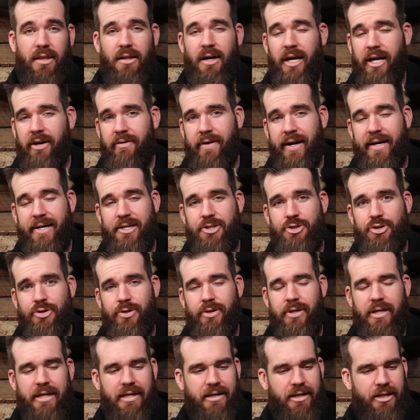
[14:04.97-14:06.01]
I like her
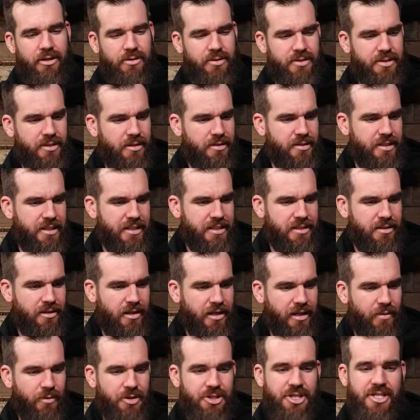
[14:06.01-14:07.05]
attitude, and I also
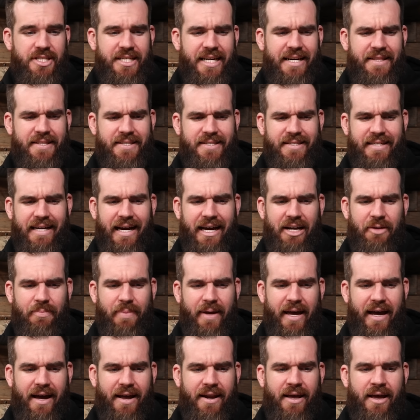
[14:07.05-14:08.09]
dislike it. What she said at the start
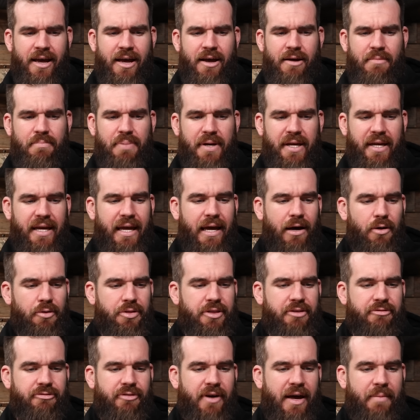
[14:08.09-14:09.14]
about being a
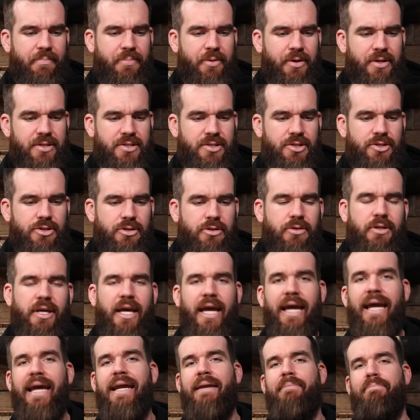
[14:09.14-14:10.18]
healthy fat person, you
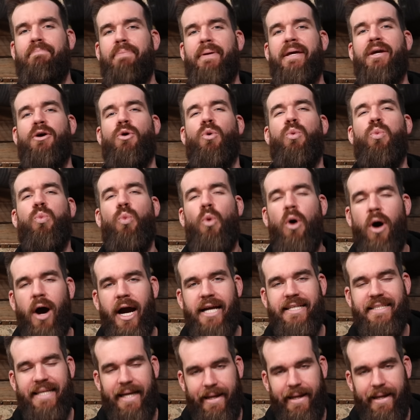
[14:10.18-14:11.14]
can be quite